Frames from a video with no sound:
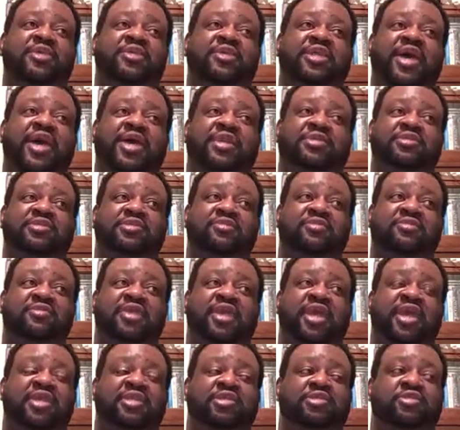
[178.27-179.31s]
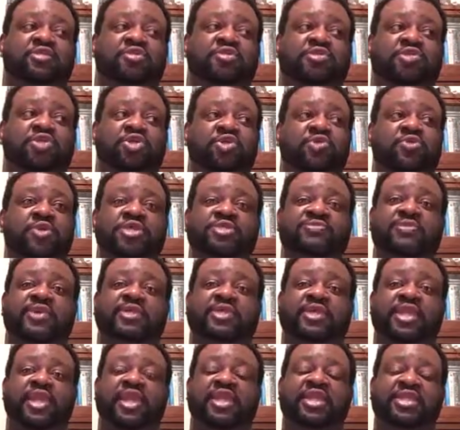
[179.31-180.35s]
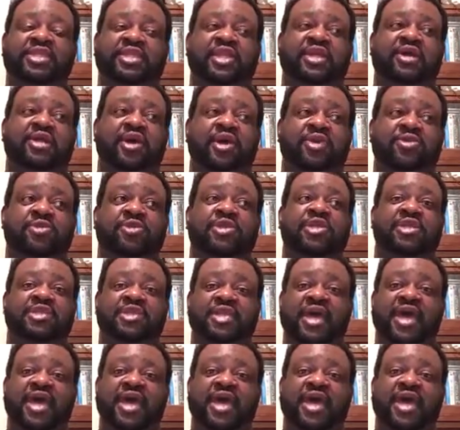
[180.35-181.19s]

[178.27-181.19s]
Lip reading: that you expected anything other than